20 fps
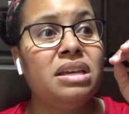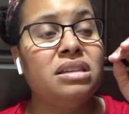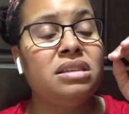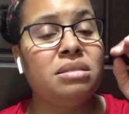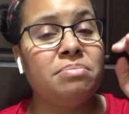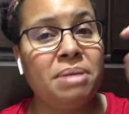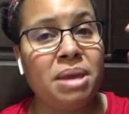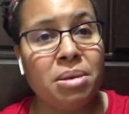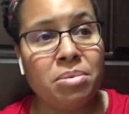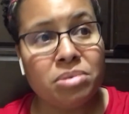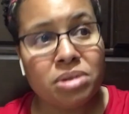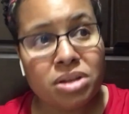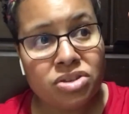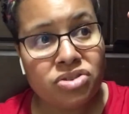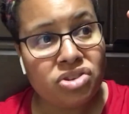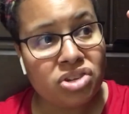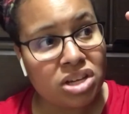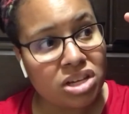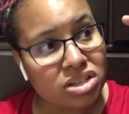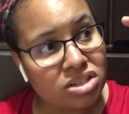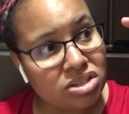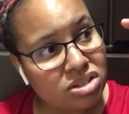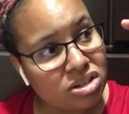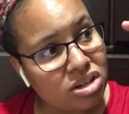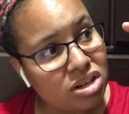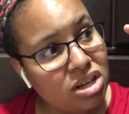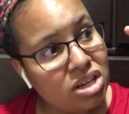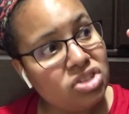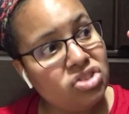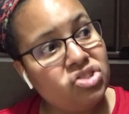to be able to just
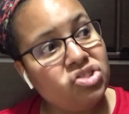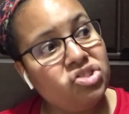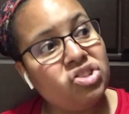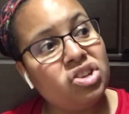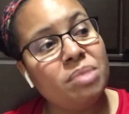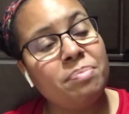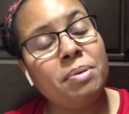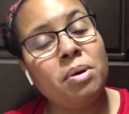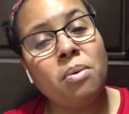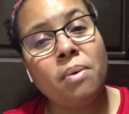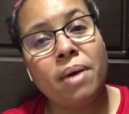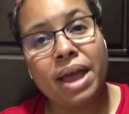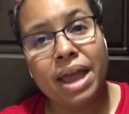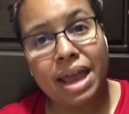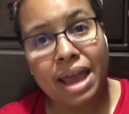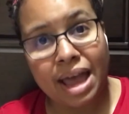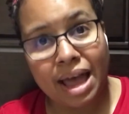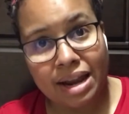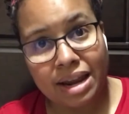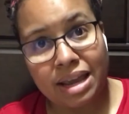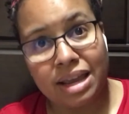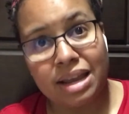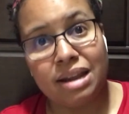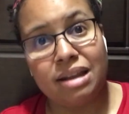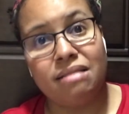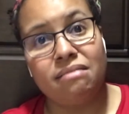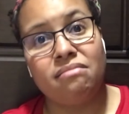chip away at it.